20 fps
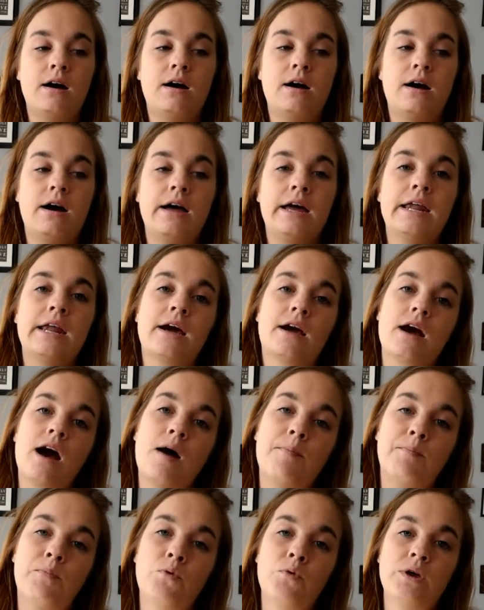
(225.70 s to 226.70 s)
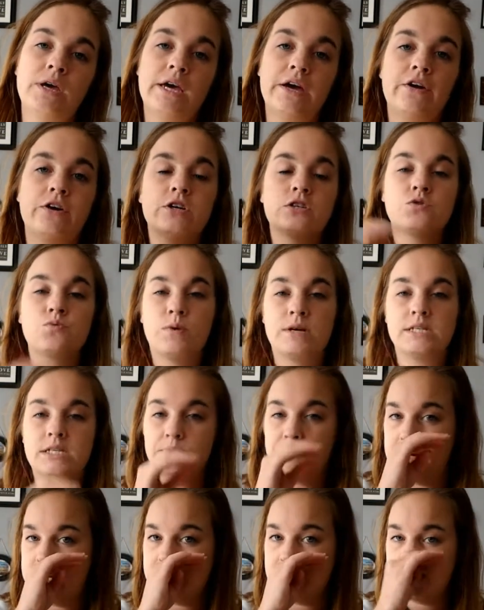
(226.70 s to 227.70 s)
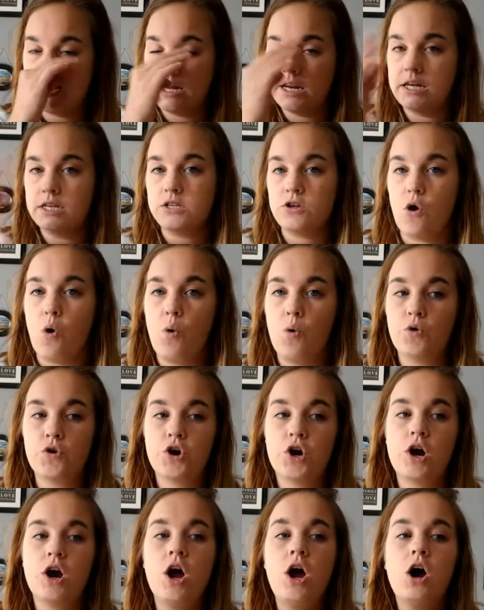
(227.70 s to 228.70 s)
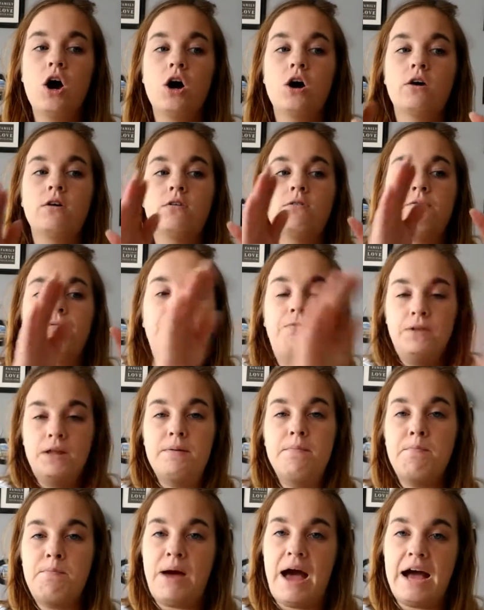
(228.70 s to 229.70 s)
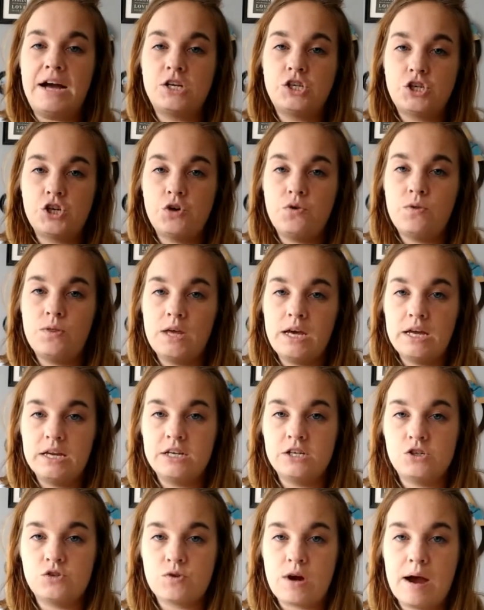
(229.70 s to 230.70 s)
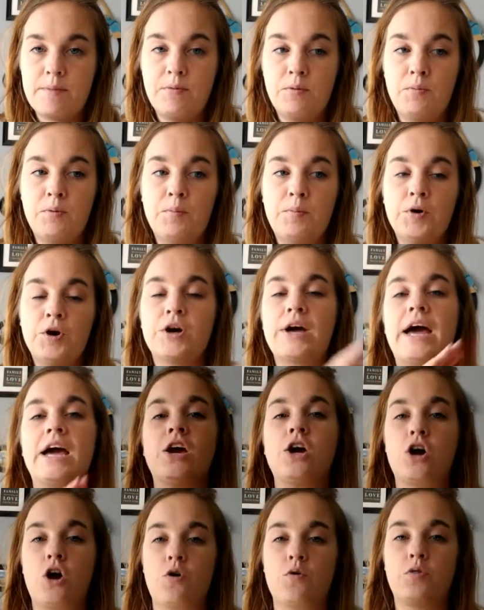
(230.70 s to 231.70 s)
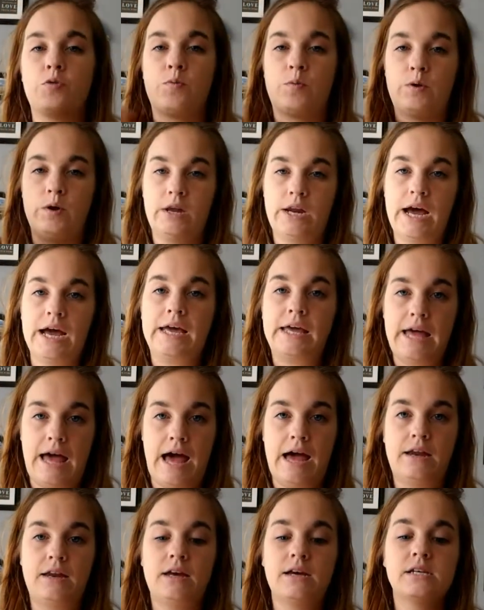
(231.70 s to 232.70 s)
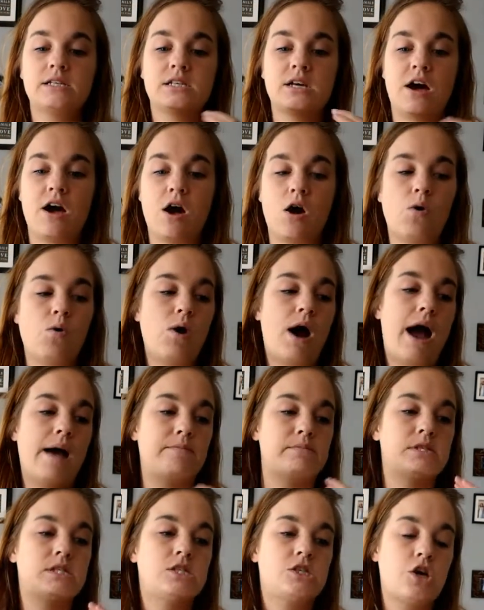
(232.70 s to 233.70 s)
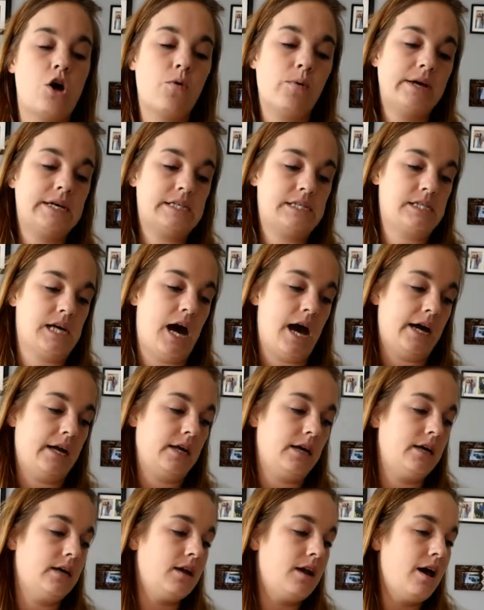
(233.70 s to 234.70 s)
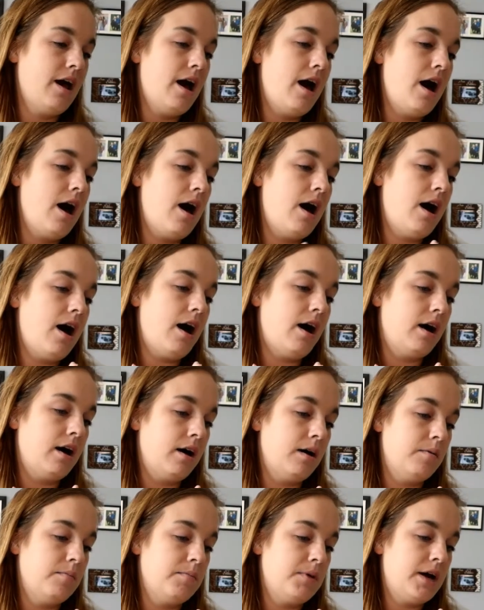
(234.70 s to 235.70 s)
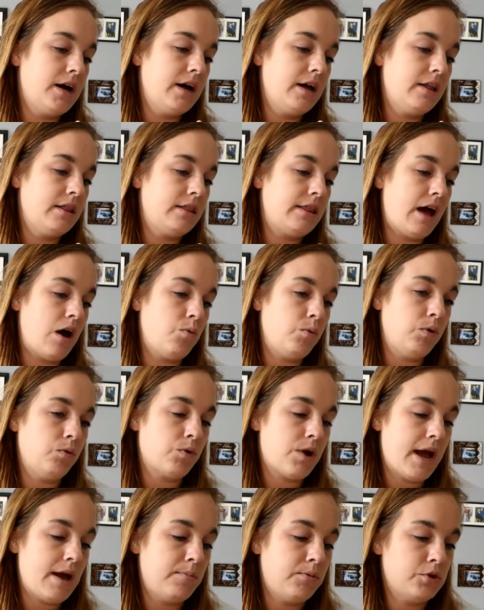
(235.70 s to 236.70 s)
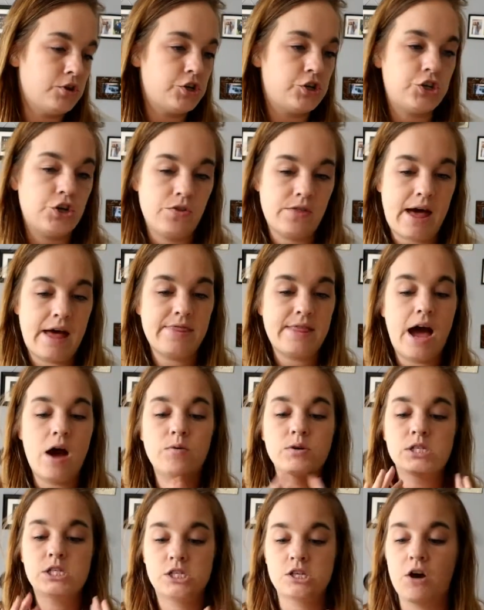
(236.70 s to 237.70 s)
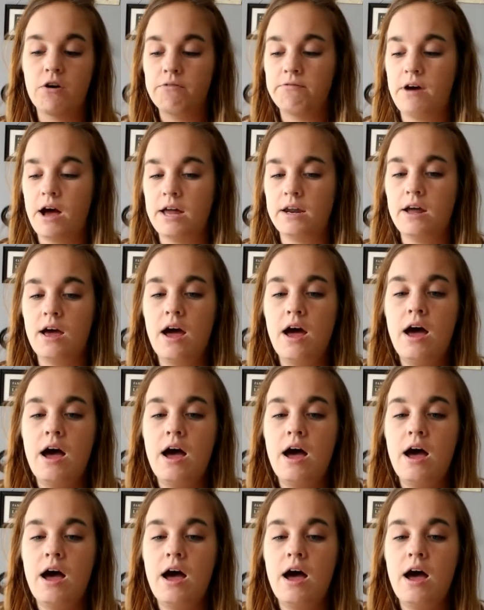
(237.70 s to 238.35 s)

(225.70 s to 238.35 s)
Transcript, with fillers: in a couple years, once my son is older, flip back to the indescribable book and go through it again. So I'm so excited um, that we were able to do that. That was so fun.